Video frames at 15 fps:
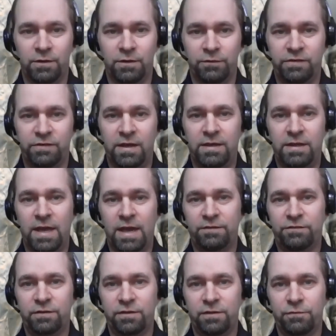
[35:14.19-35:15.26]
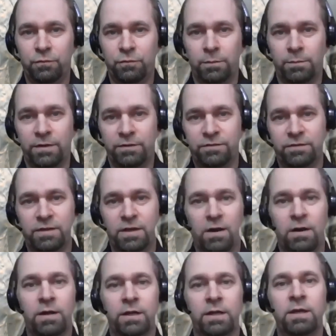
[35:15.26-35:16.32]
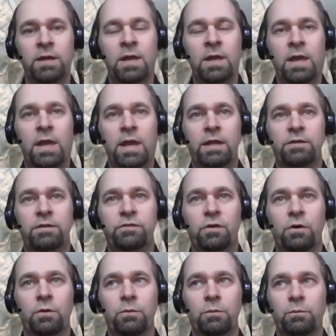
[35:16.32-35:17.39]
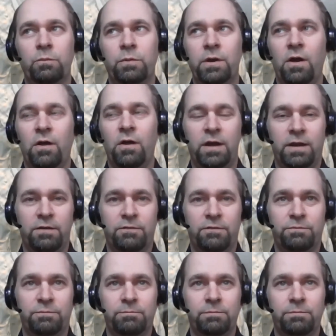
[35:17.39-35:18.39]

say yes to the 4 months in the Arctic. And so we all kind of